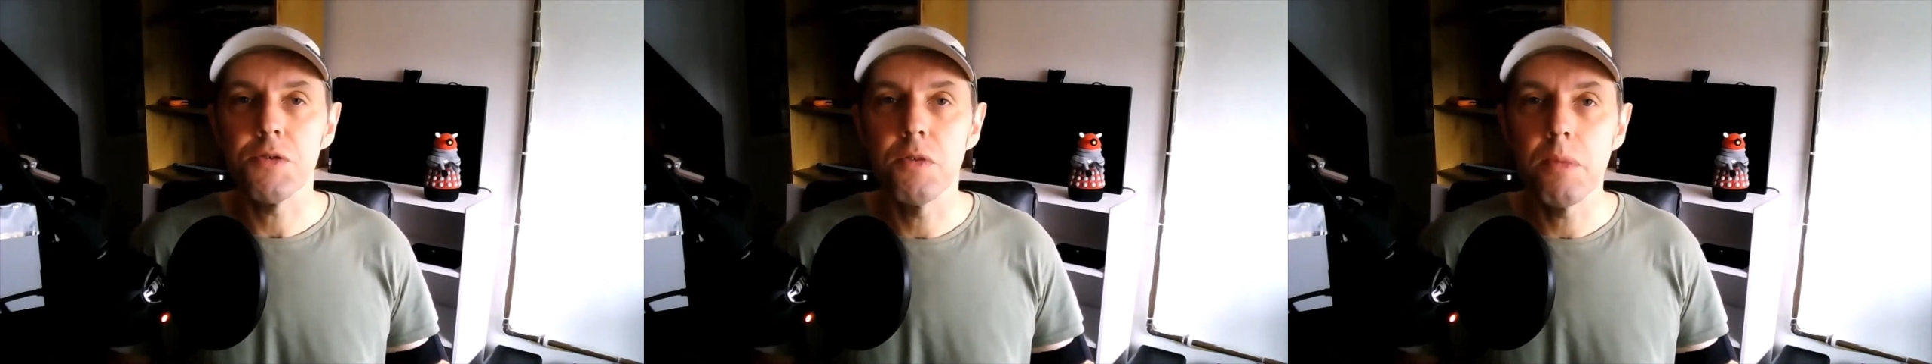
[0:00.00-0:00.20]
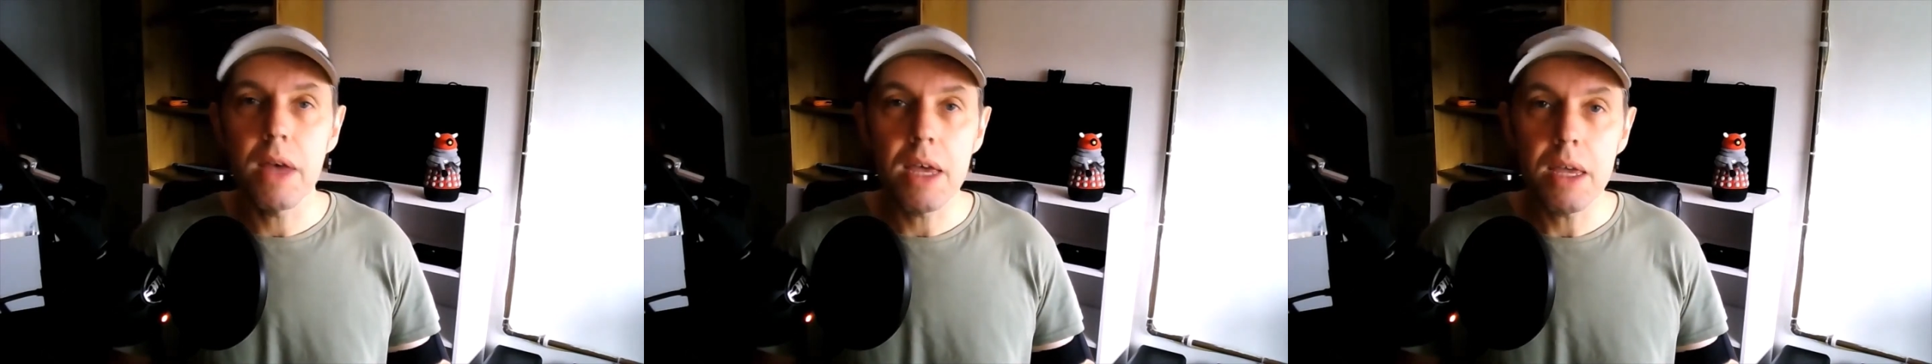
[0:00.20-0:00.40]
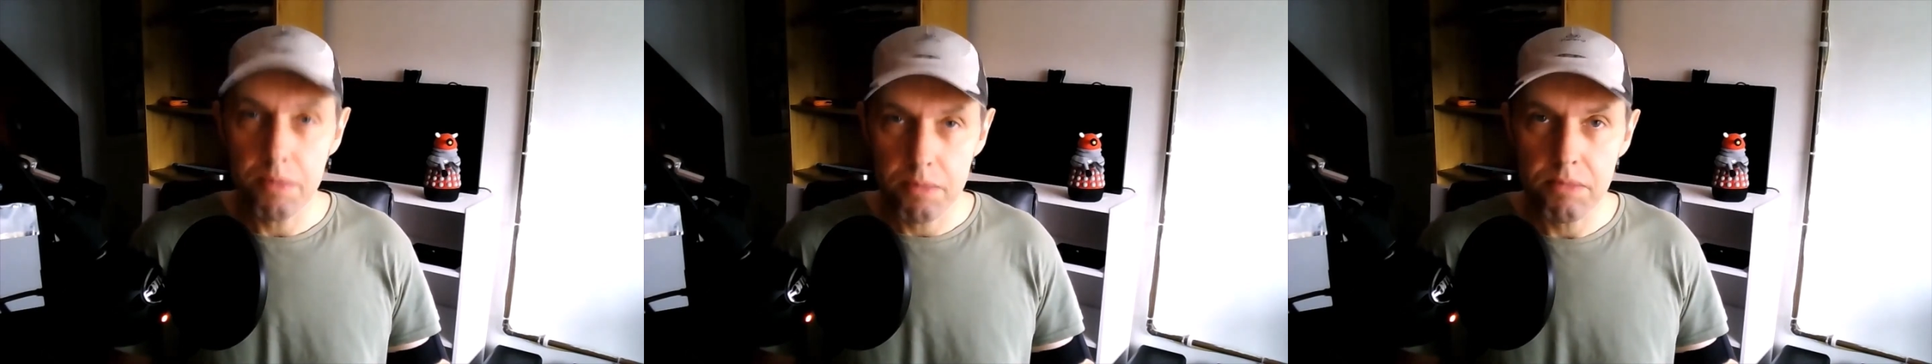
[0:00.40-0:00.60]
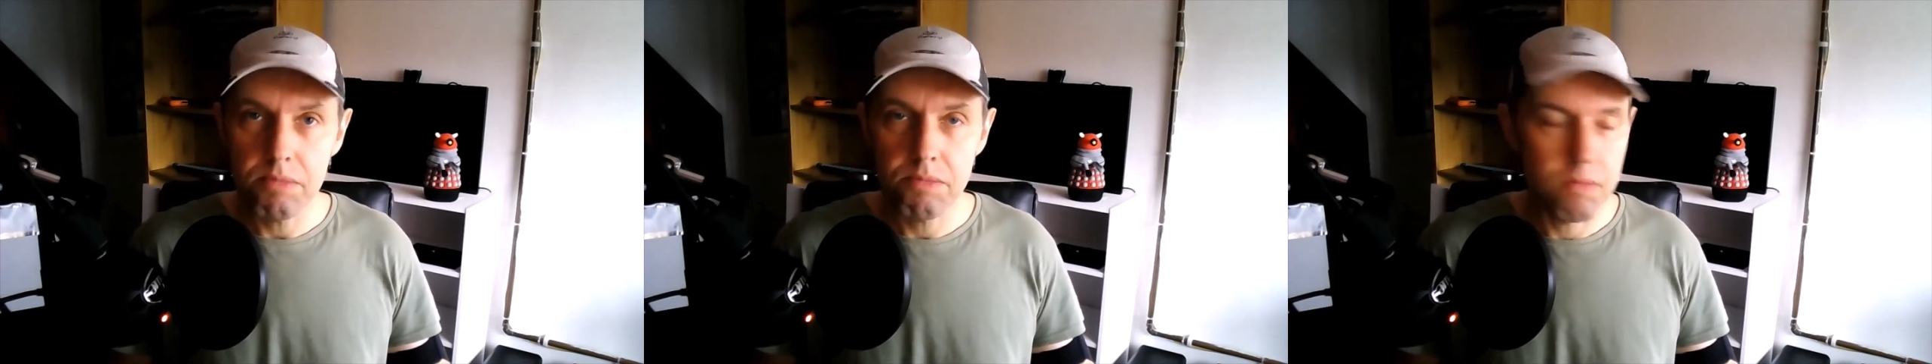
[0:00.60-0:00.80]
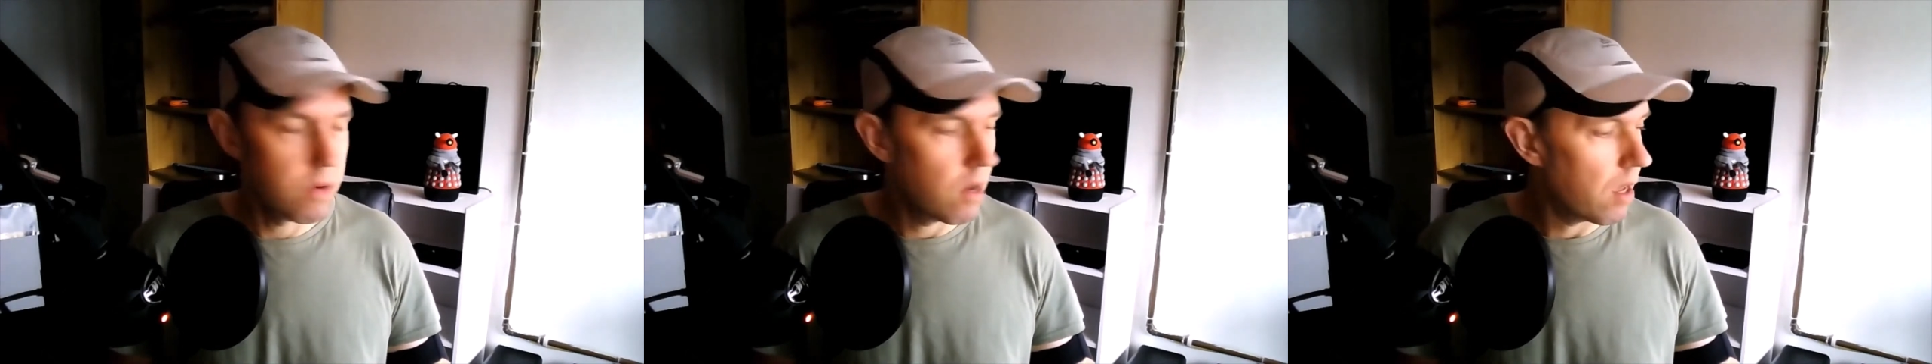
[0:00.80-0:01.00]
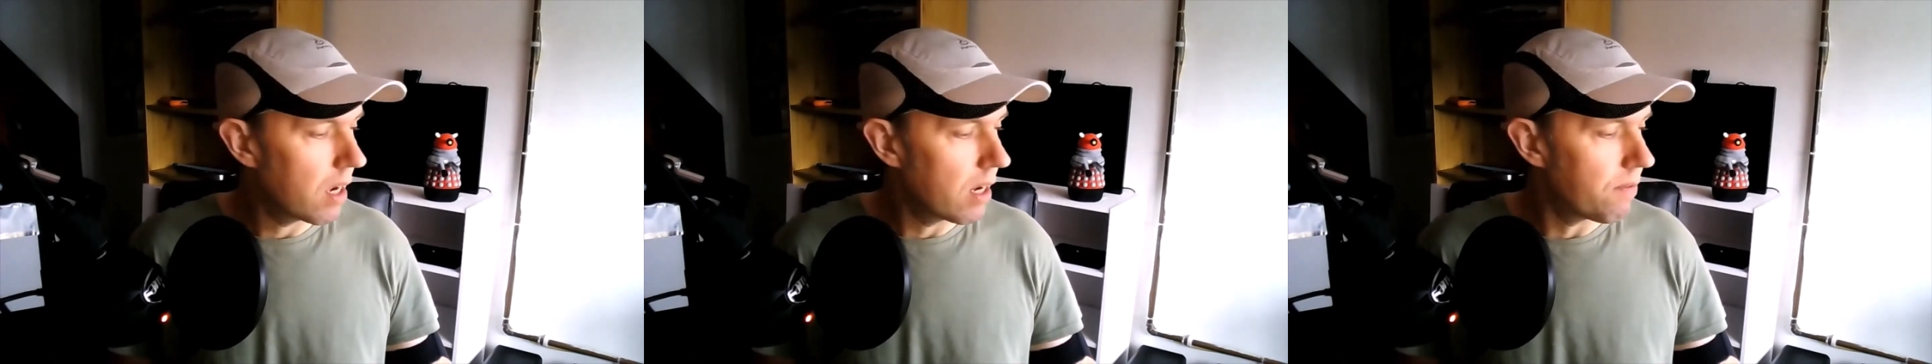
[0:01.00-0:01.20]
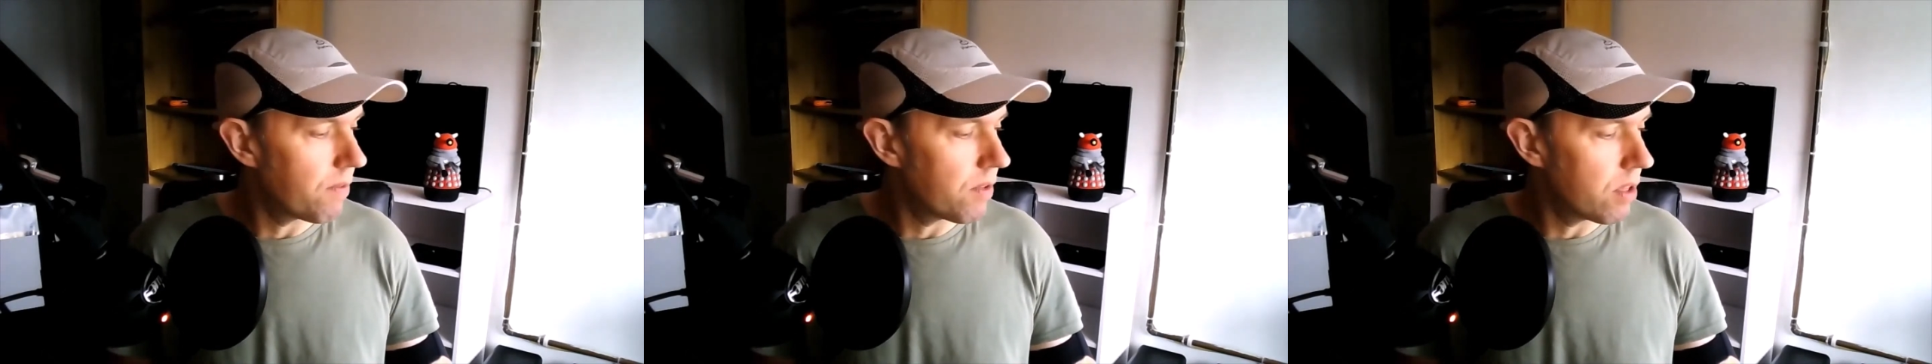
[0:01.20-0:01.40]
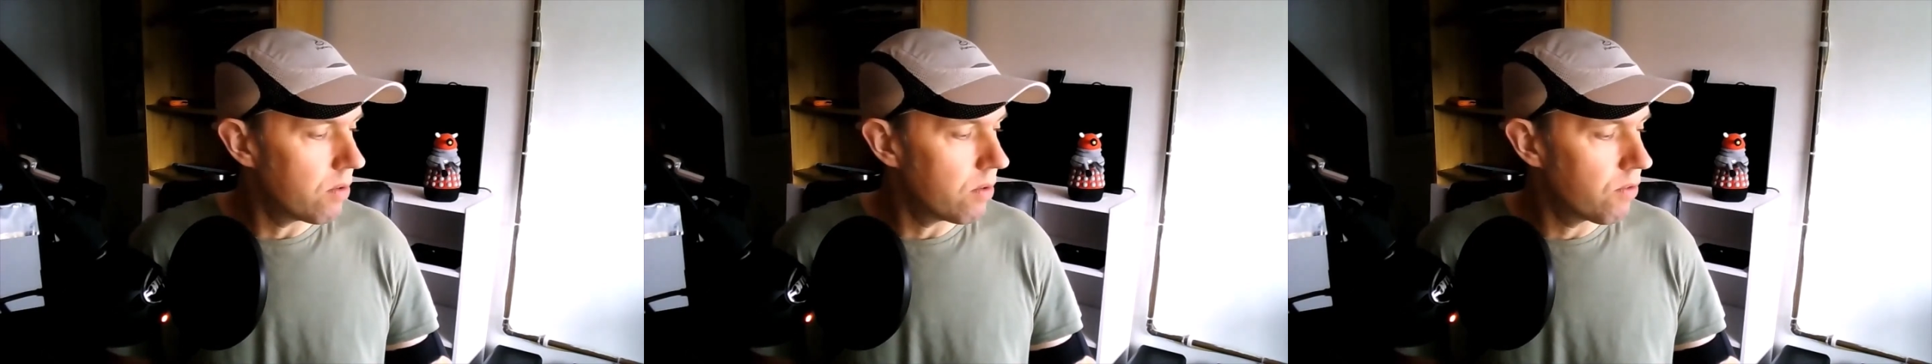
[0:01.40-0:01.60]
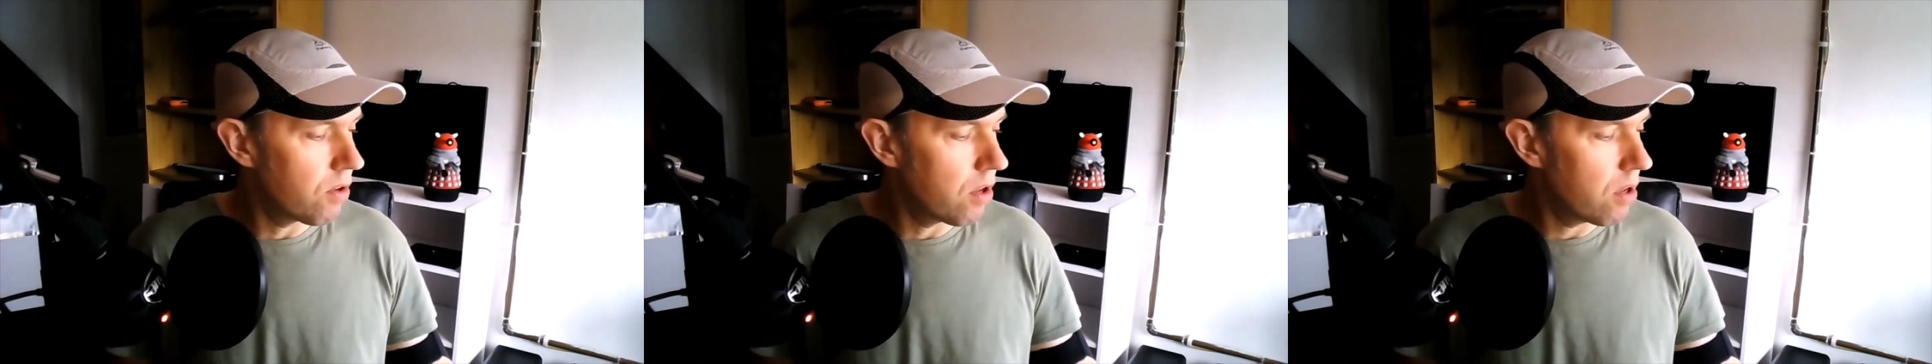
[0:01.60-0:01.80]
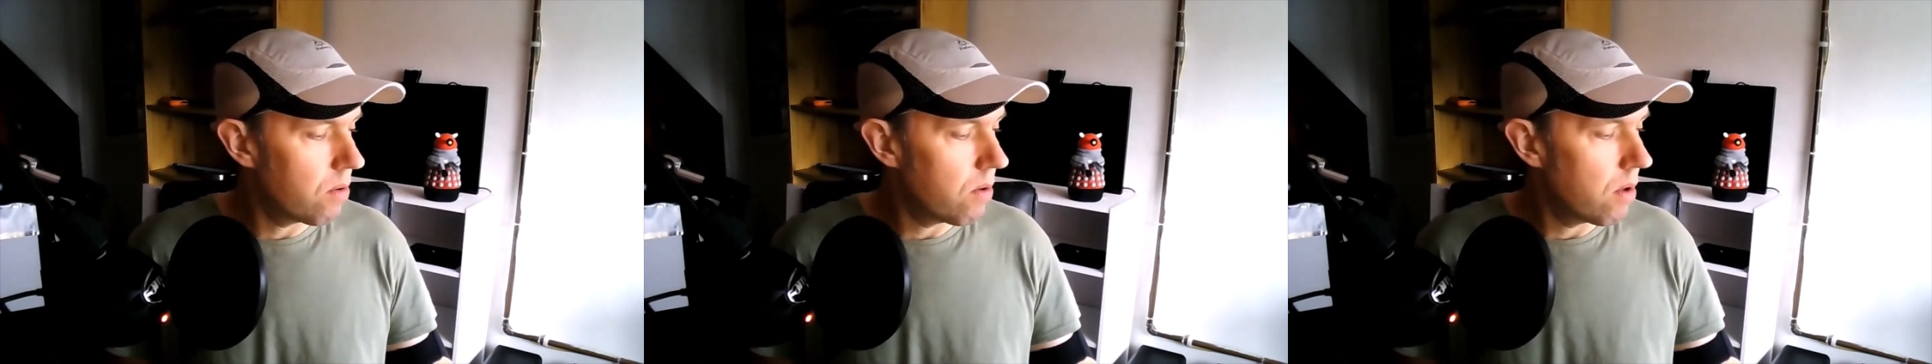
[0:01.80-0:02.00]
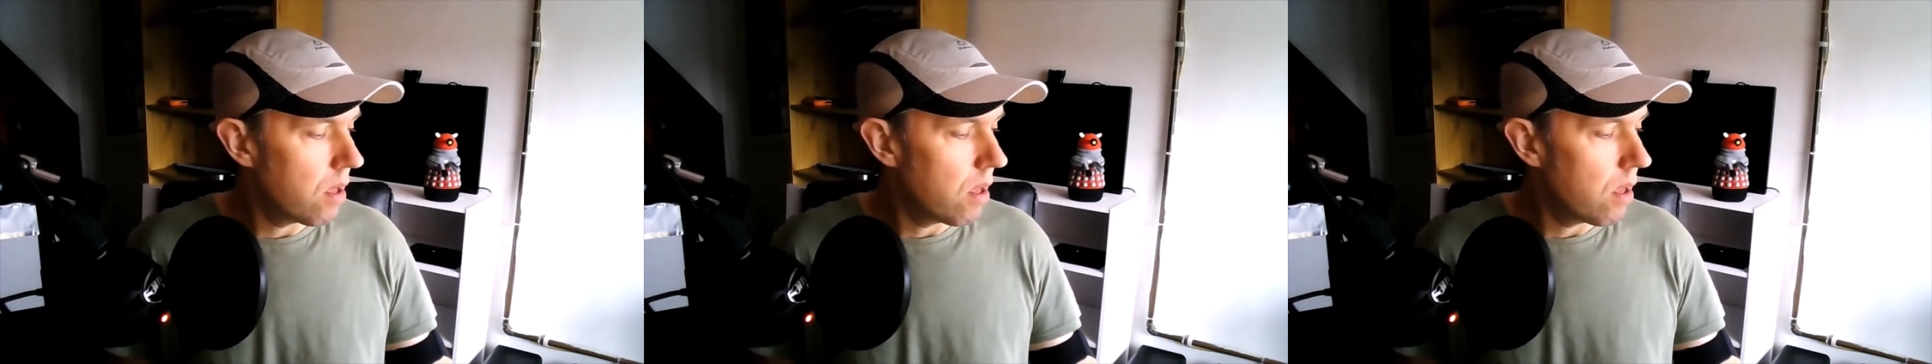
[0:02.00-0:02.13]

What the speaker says: me, likely for you too.